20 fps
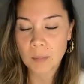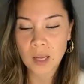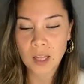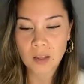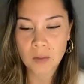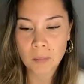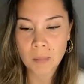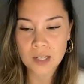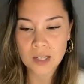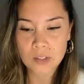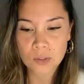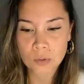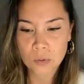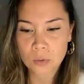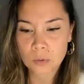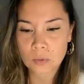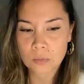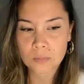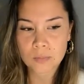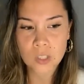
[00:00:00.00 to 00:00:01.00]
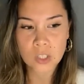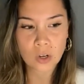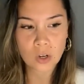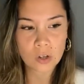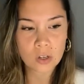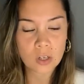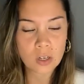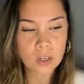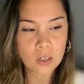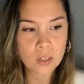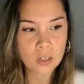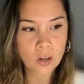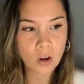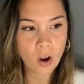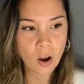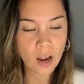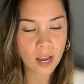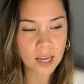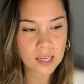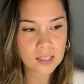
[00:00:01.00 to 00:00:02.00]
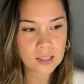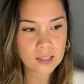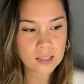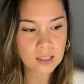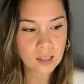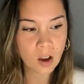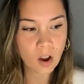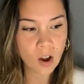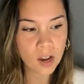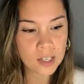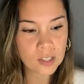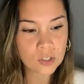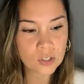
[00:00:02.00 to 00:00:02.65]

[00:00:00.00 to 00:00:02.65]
elemental, you know, guides, I